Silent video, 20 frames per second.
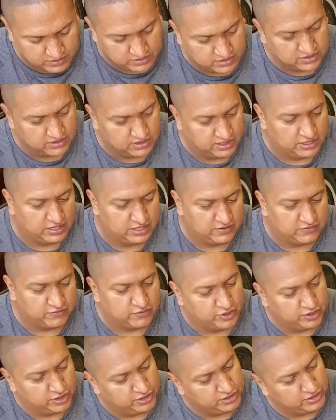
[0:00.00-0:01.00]
Then in the
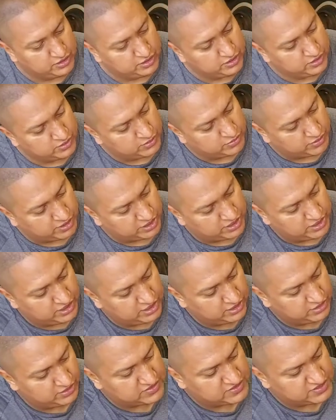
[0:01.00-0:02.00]
front, right here,
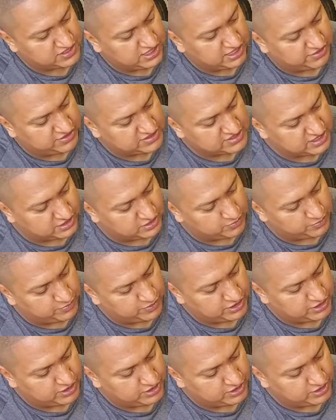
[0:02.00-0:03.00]
you see how it's an
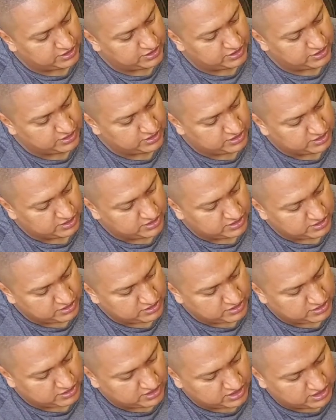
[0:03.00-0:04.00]
opening?
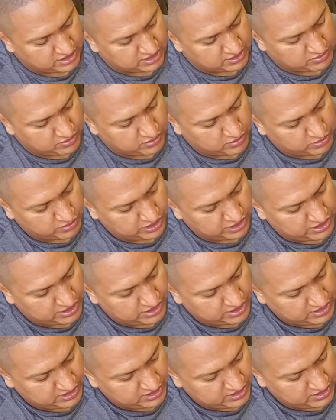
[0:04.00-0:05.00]
Mm-hmm. Okay, you go
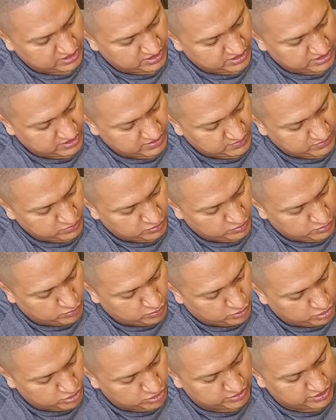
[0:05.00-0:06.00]
in, put
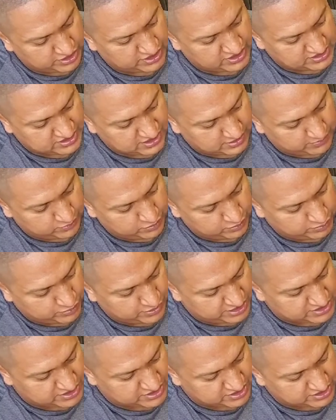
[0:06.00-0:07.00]
more grease and put
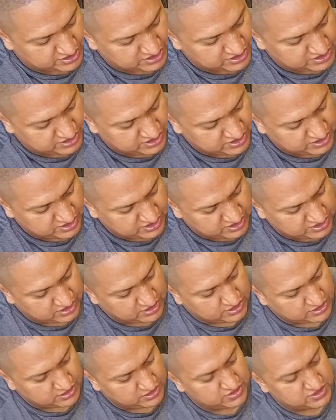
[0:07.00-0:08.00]
pressure.
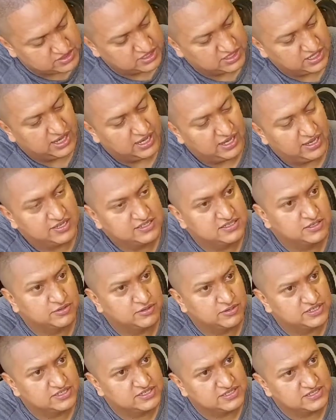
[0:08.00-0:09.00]
You see how is the
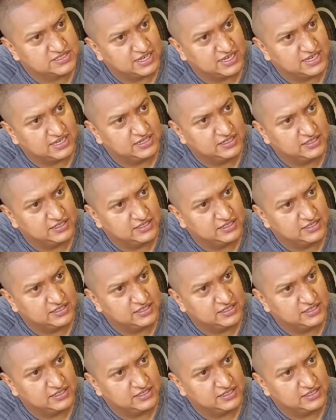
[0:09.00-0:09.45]
grease inside?